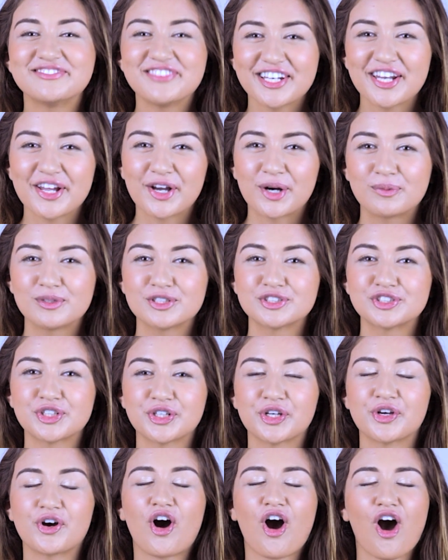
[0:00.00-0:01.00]
video will show
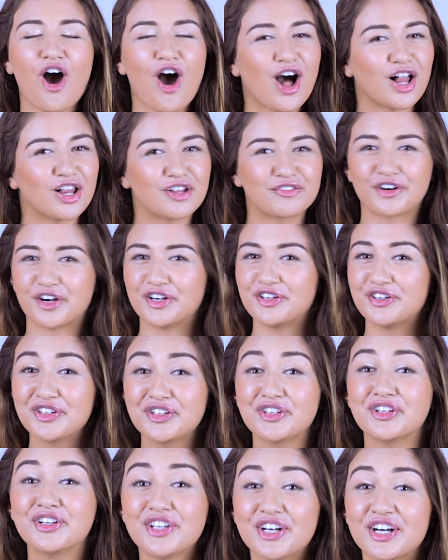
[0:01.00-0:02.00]
you all of our
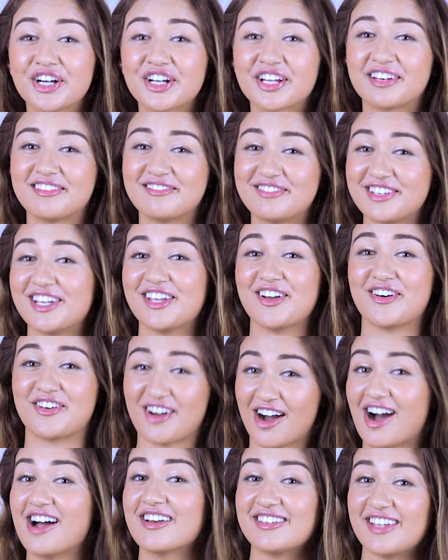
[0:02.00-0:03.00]
new look and video
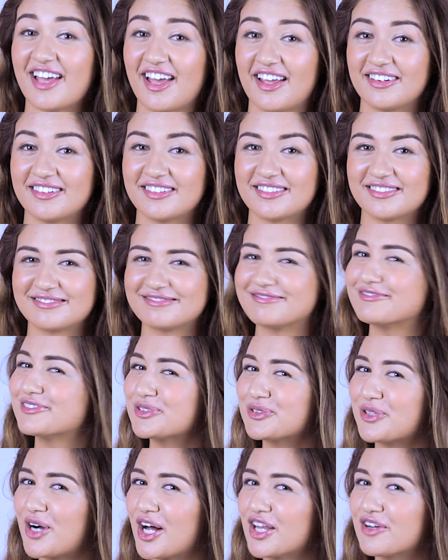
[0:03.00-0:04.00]
content.
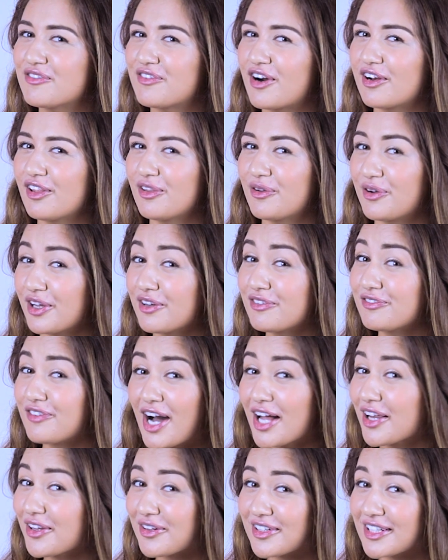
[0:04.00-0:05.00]
To all of our loyal
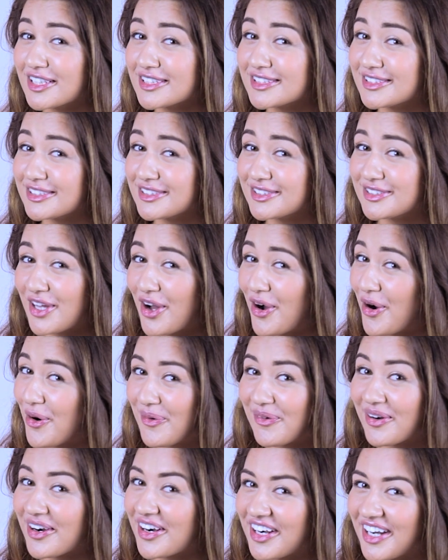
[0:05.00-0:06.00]
followers, don't
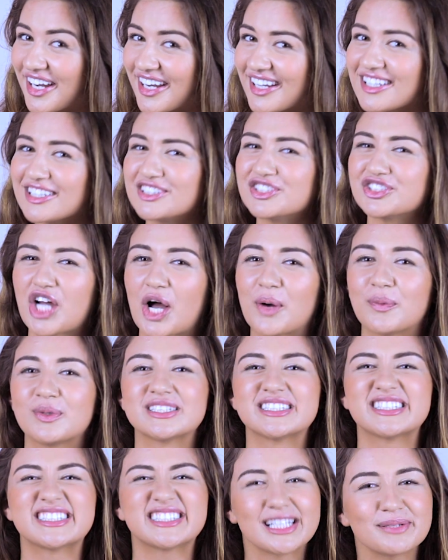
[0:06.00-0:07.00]
worry, Ashan will
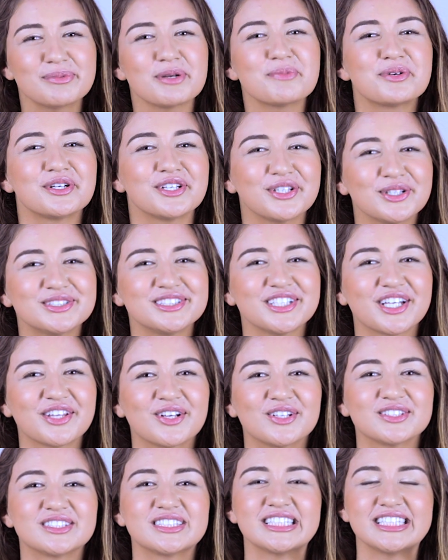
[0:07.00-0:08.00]
still be producing
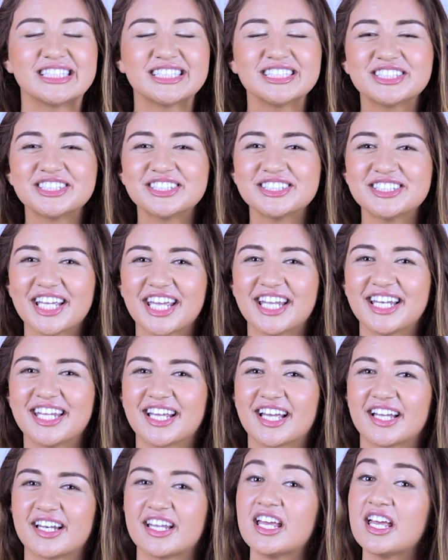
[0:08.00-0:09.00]
those
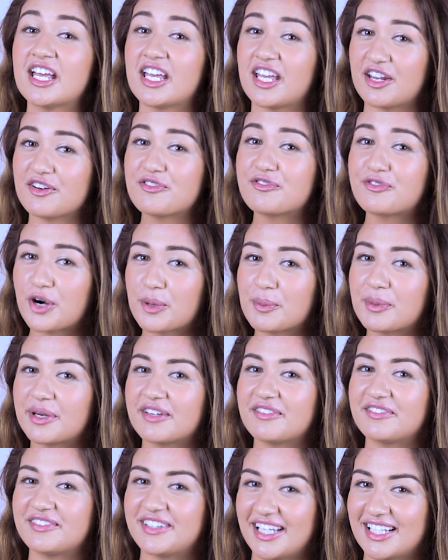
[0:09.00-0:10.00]
entertaining and
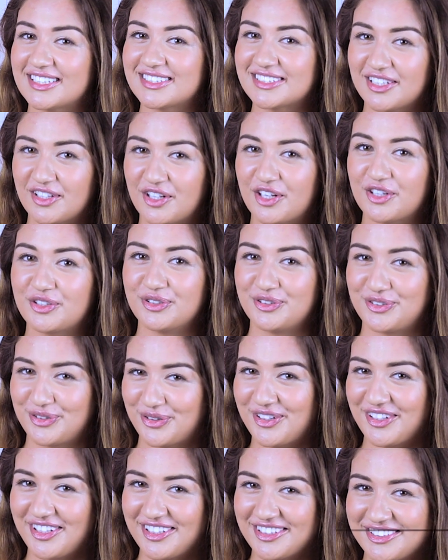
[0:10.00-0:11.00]
informative DSLR
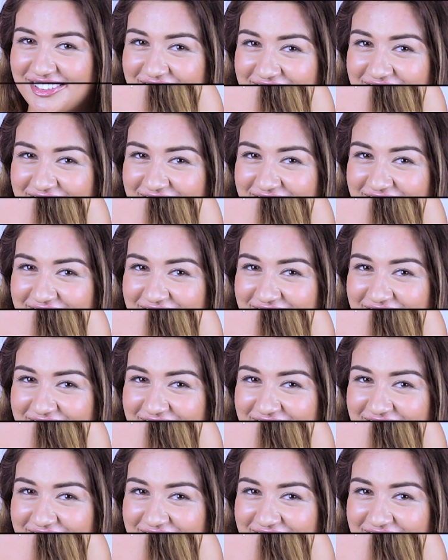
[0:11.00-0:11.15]
tutorials.